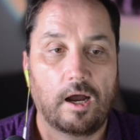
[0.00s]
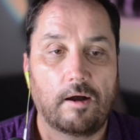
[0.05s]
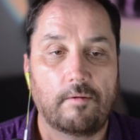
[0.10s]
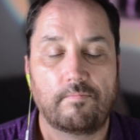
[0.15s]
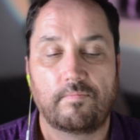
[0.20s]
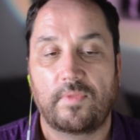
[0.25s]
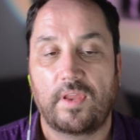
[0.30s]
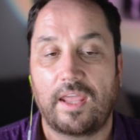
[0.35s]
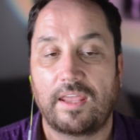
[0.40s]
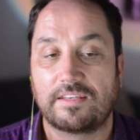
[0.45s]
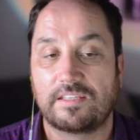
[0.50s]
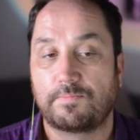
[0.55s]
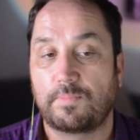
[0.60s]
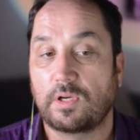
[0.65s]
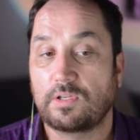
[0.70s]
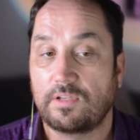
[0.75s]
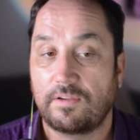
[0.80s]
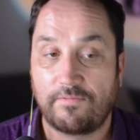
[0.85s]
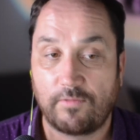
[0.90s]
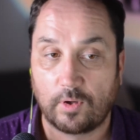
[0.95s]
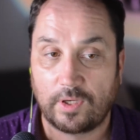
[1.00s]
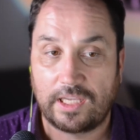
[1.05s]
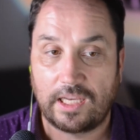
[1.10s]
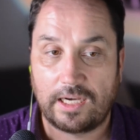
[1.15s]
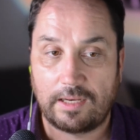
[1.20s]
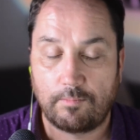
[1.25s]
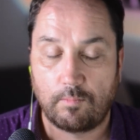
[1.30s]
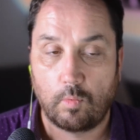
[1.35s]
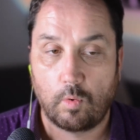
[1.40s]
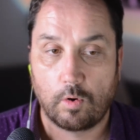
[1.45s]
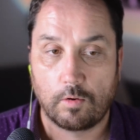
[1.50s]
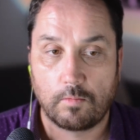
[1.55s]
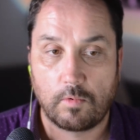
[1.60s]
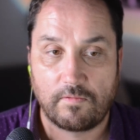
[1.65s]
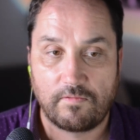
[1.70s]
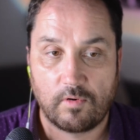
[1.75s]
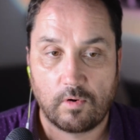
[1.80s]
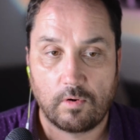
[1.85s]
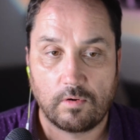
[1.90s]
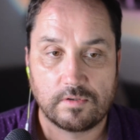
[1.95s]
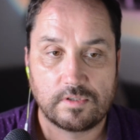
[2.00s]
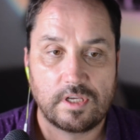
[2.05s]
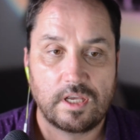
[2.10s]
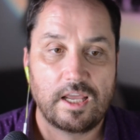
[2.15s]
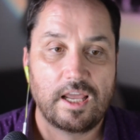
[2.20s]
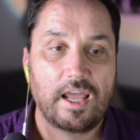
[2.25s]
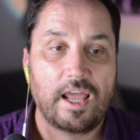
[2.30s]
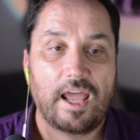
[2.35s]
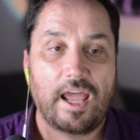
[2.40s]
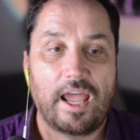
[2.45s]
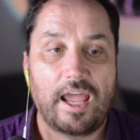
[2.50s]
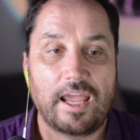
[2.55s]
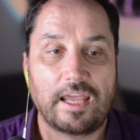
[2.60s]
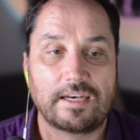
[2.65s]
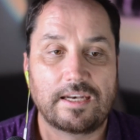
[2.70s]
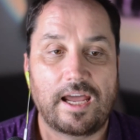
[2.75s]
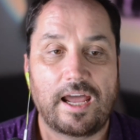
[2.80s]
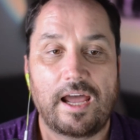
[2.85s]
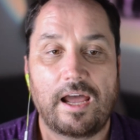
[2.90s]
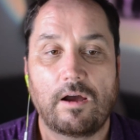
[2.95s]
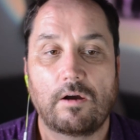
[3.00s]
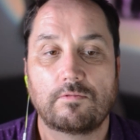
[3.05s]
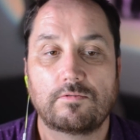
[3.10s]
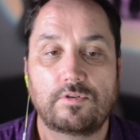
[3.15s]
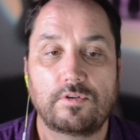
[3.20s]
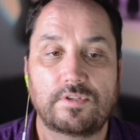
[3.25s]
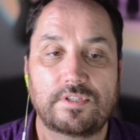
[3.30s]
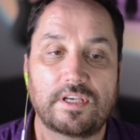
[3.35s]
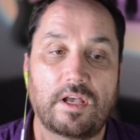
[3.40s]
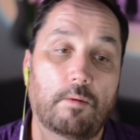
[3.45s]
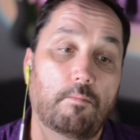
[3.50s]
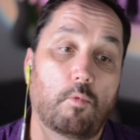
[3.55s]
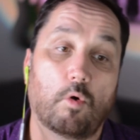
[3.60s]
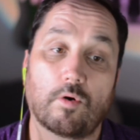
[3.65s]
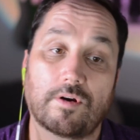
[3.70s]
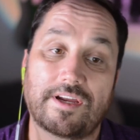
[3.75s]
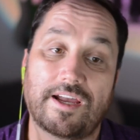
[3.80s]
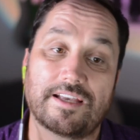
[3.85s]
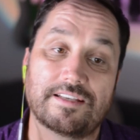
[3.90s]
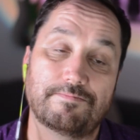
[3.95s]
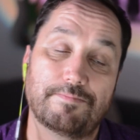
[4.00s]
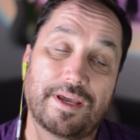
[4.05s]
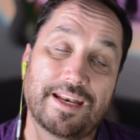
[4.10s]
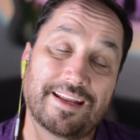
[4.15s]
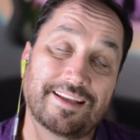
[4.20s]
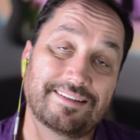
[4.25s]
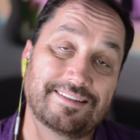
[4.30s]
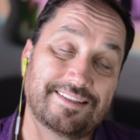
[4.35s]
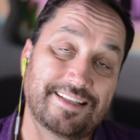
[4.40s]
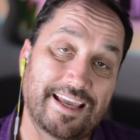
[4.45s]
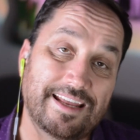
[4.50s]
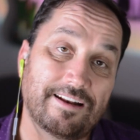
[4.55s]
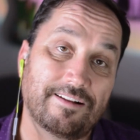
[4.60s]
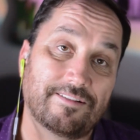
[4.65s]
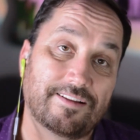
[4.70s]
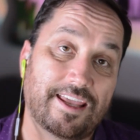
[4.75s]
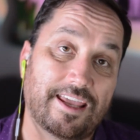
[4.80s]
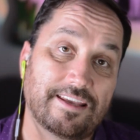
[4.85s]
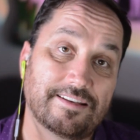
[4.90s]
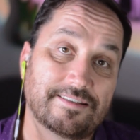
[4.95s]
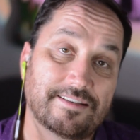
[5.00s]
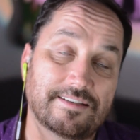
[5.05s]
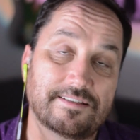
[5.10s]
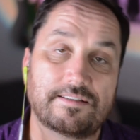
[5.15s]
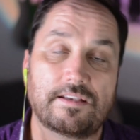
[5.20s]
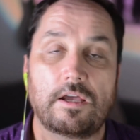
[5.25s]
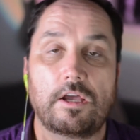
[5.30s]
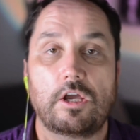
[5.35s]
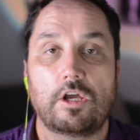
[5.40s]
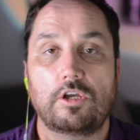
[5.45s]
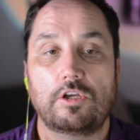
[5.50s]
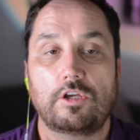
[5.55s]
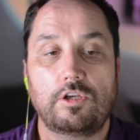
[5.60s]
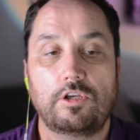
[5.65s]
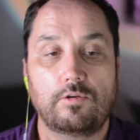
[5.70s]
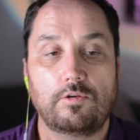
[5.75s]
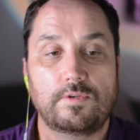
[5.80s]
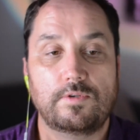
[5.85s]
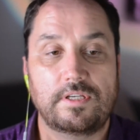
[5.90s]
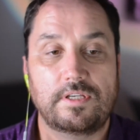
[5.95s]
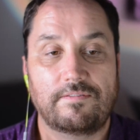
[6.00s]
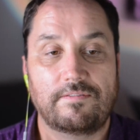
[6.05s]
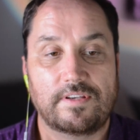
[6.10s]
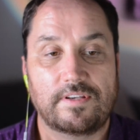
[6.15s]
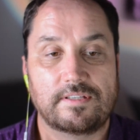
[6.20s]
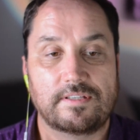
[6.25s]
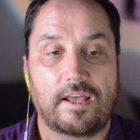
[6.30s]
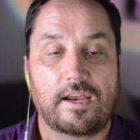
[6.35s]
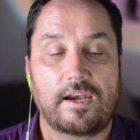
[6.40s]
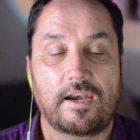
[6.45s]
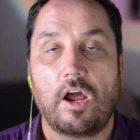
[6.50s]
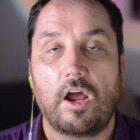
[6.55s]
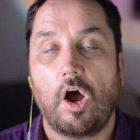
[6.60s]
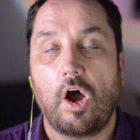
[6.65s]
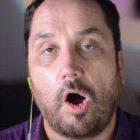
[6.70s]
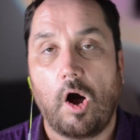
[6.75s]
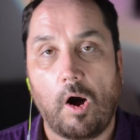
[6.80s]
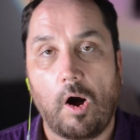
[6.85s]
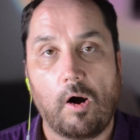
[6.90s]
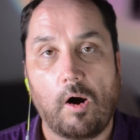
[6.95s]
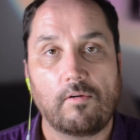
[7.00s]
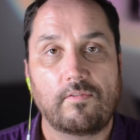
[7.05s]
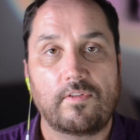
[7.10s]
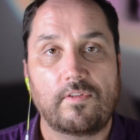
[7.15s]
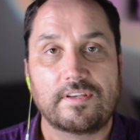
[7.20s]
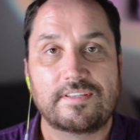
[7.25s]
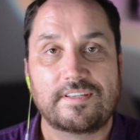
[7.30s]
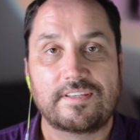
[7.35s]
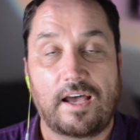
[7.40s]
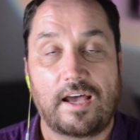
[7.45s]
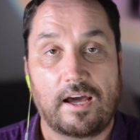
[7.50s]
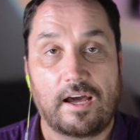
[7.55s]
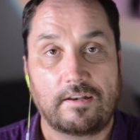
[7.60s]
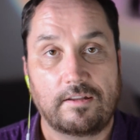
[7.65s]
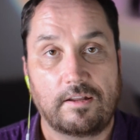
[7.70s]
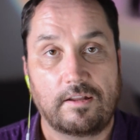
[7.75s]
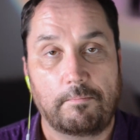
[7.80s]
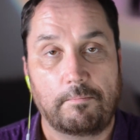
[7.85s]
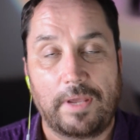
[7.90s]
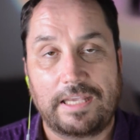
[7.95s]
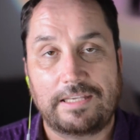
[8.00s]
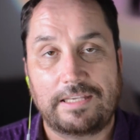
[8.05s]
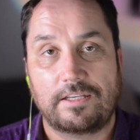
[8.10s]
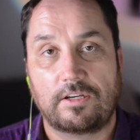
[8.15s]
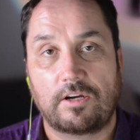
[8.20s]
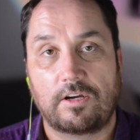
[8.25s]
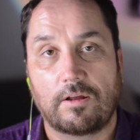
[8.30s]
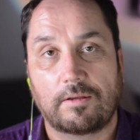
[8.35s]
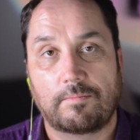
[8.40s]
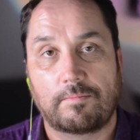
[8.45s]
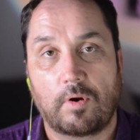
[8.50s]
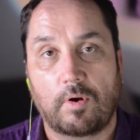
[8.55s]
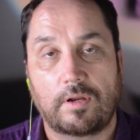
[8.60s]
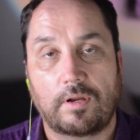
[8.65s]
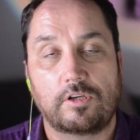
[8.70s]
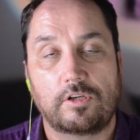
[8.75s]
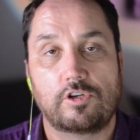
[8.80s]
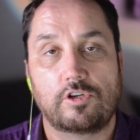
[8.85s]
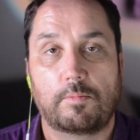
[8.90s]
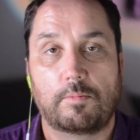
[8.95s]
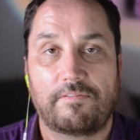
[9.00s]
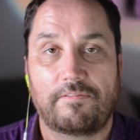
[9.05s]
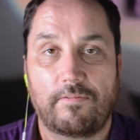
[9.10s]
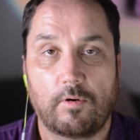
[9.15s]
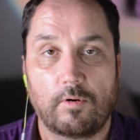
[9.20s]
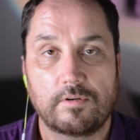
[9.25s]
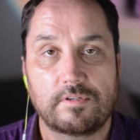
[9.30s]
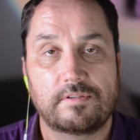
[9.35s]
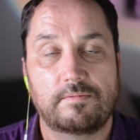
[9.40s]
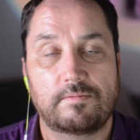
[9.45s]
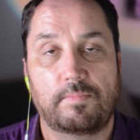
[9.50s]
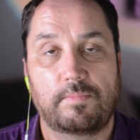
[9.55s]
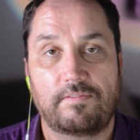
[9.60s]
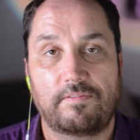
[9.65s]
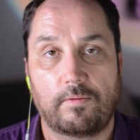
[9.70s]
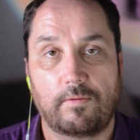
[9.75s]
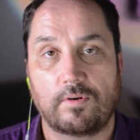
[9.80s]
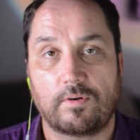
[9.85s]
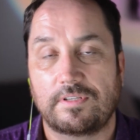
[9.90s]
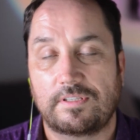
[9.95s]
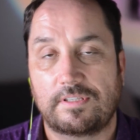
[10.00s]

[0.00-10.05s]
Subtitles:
especially for getting more referrals. And how to sell more cosmetic dental cases using Invisalign. All this on the amazing Garlic Marketing Show. But first, before this,